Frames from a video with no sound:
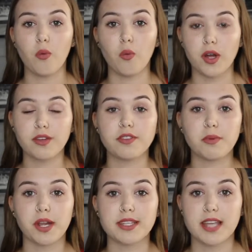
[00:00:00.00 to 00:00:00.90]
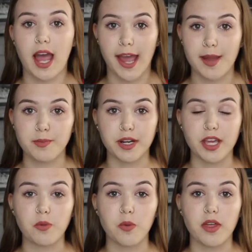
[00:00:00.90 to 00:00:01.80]
one of the brands that I am
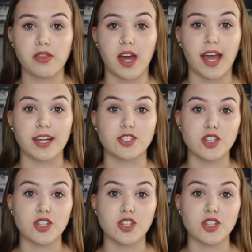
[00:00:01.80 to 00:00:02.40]
working with that I